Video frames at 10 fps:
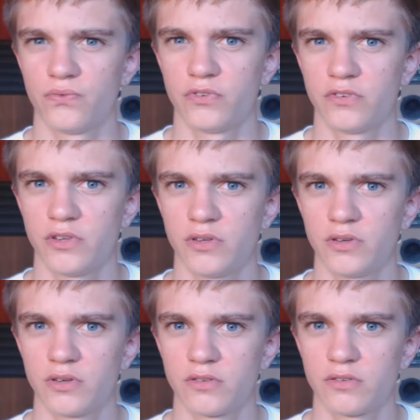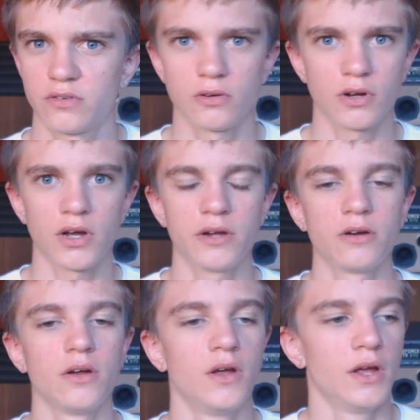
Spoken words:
6 or higher.